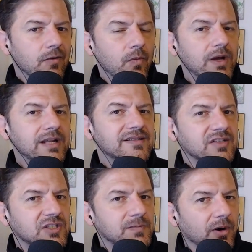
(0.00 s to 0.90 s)
what is a
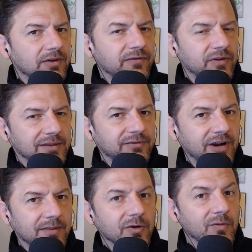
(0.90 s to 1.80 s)
spark freedom
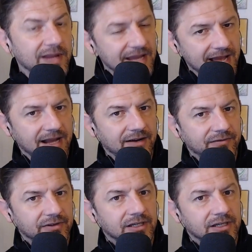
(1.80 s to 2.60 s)
framework we have